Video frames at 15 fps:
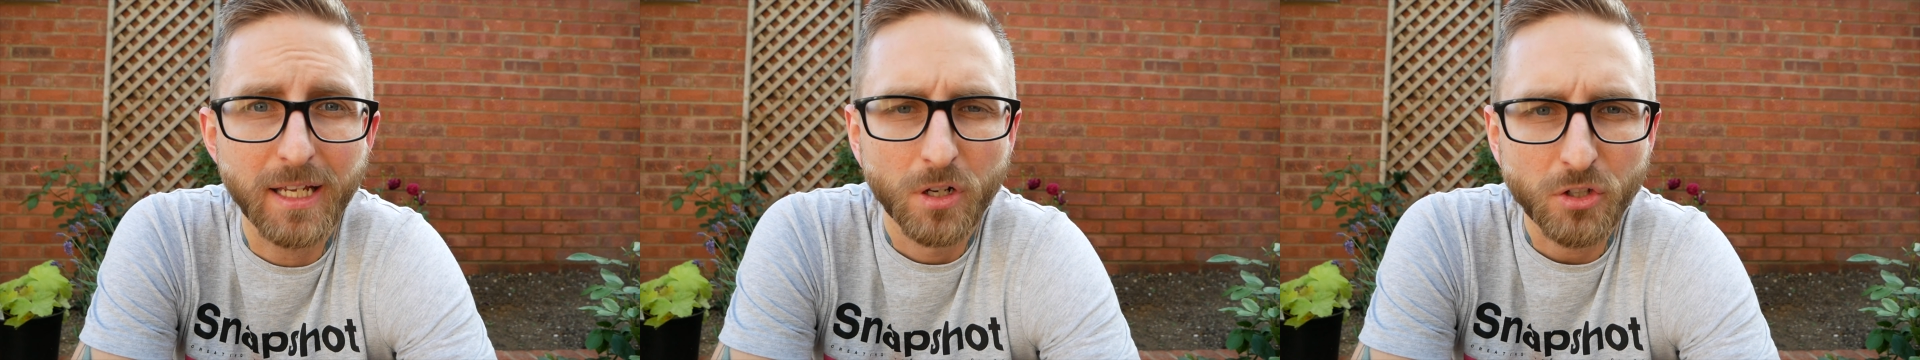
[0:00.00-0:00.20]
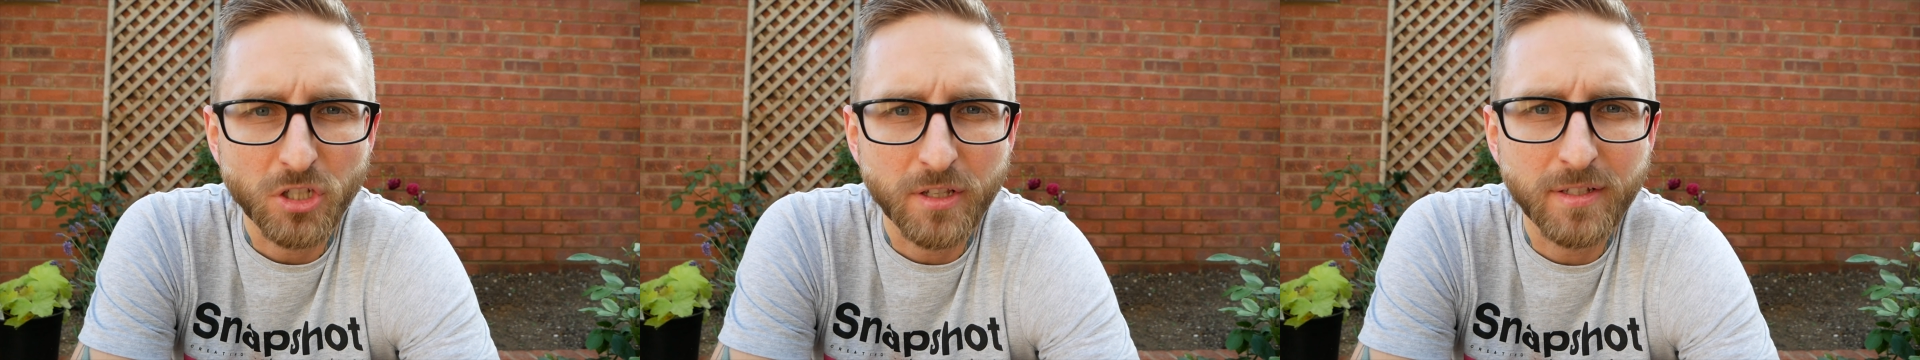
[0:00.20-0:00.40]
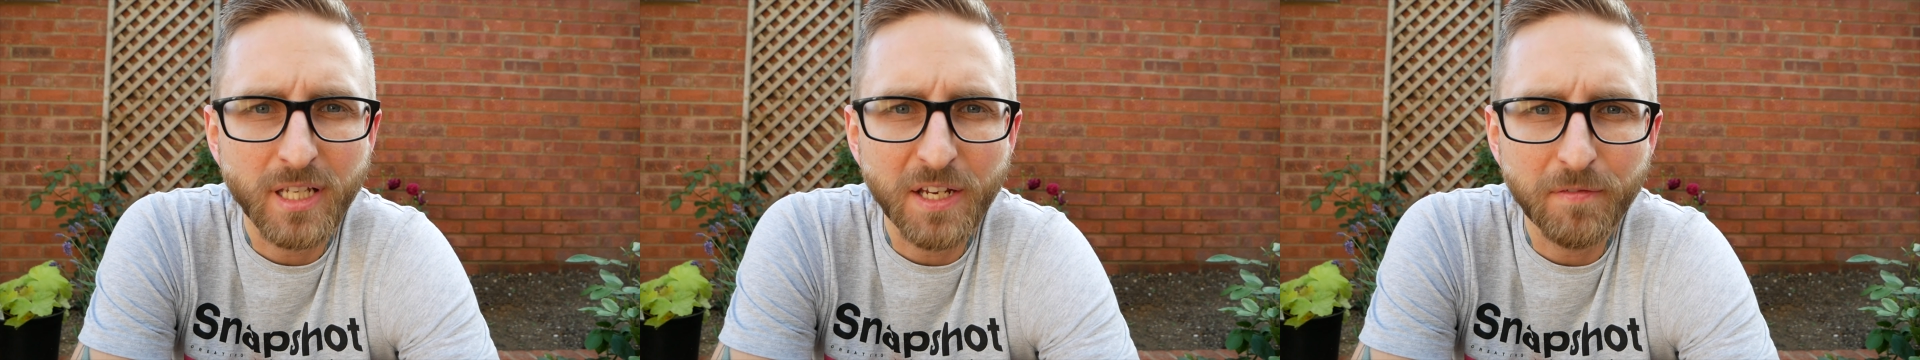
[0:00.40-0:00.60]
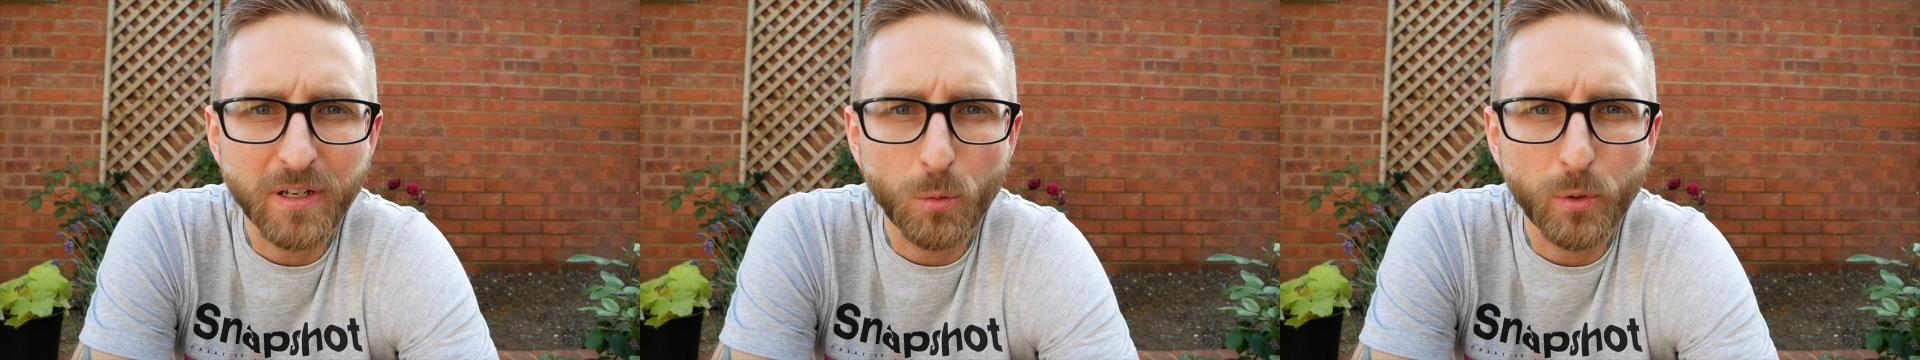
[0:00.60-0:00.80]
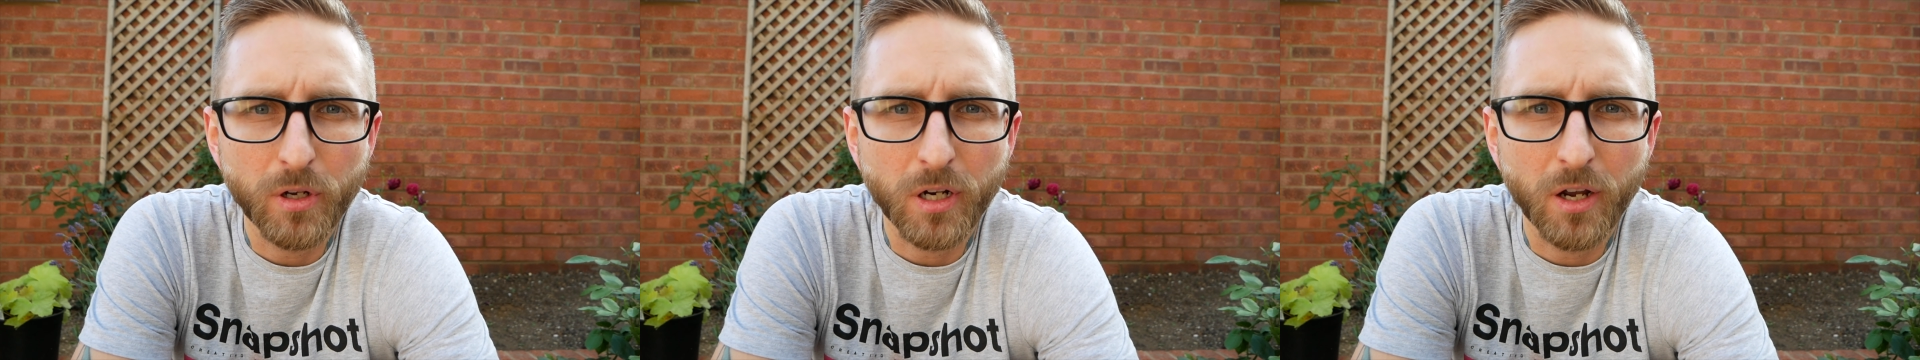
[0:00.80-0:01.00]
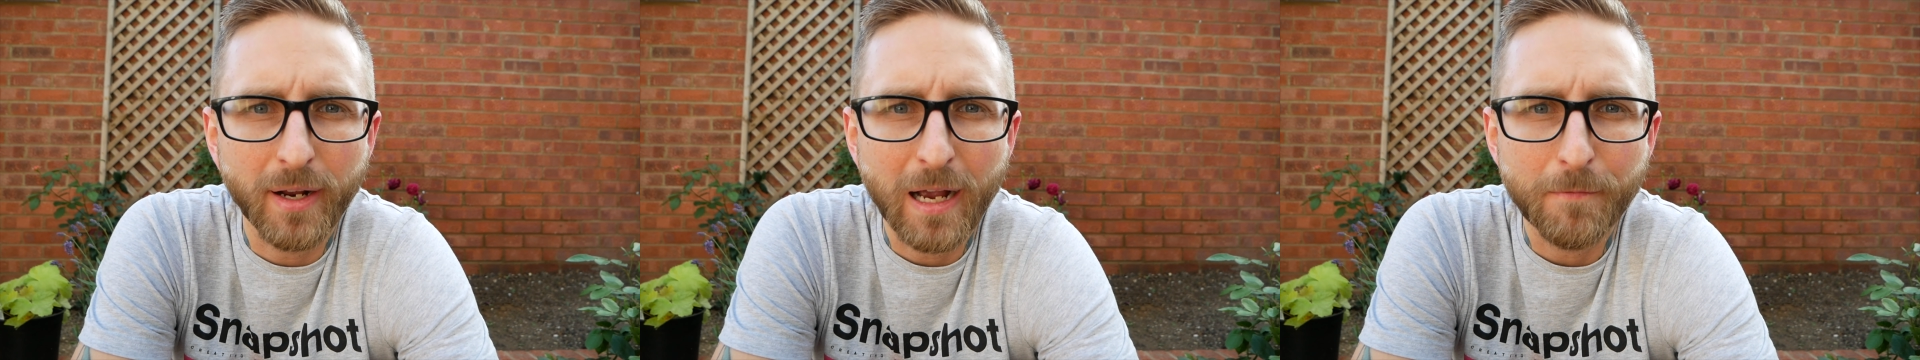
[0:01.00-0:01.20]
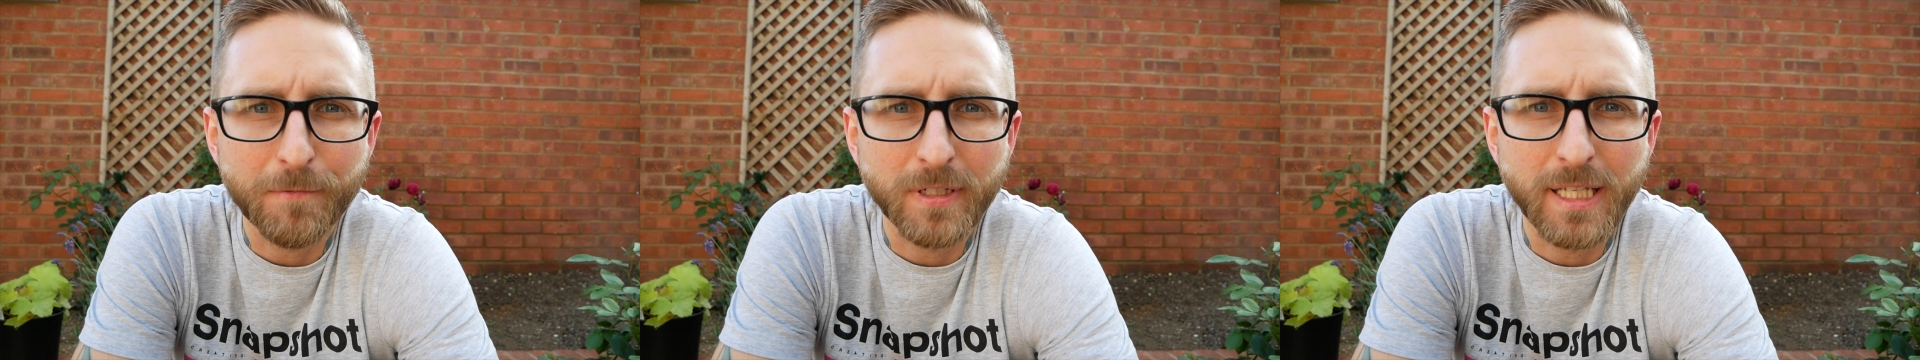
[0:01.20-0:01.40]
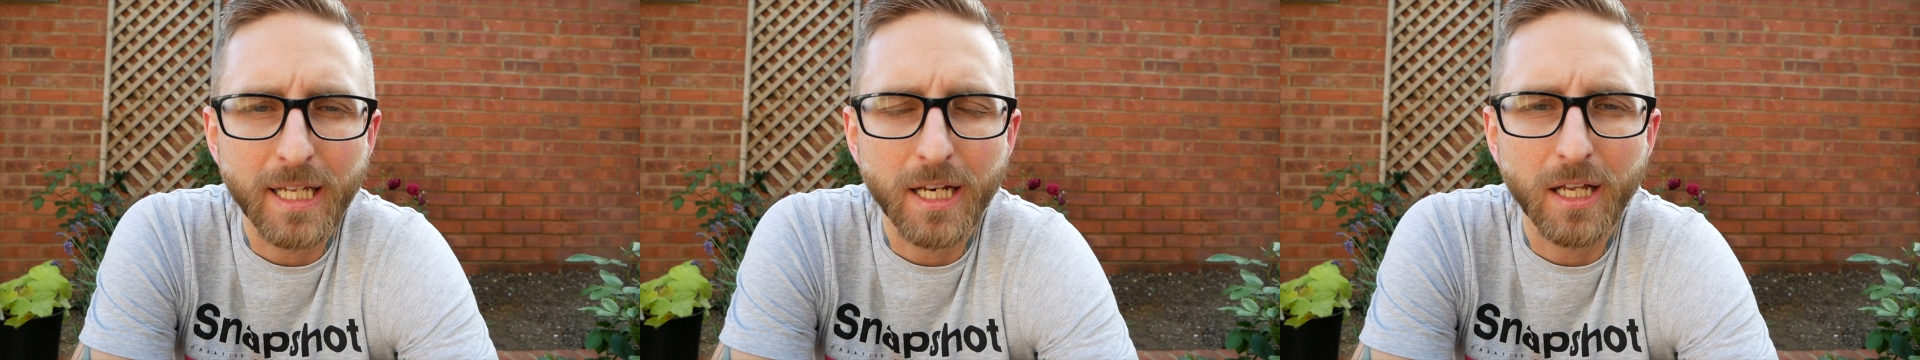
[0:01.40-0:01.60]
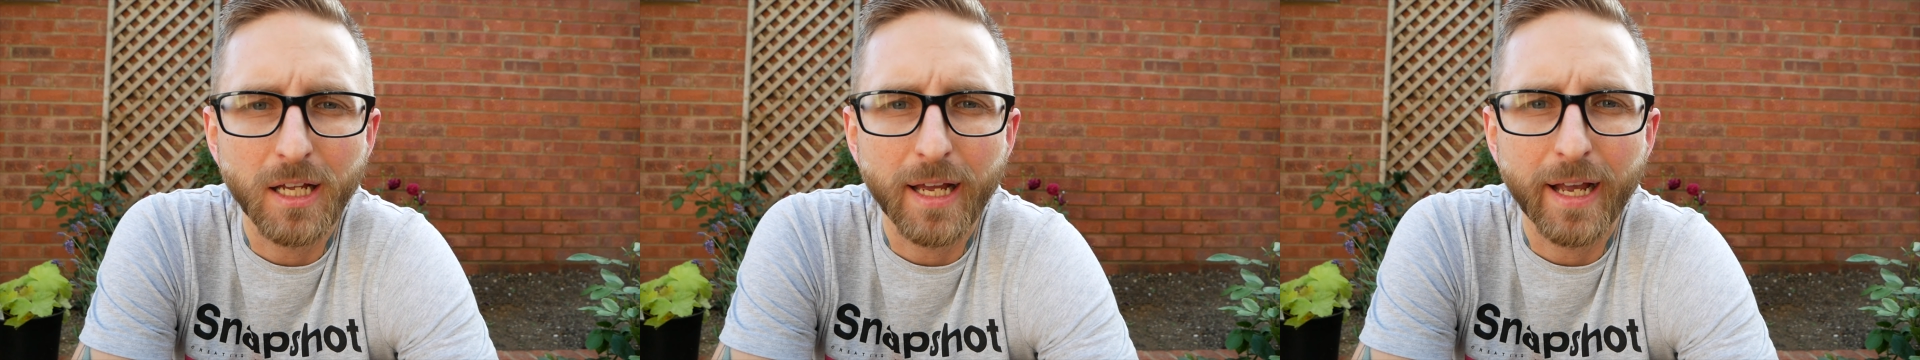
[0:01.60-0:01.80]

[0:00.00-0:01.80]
So this evening we are going out for dinner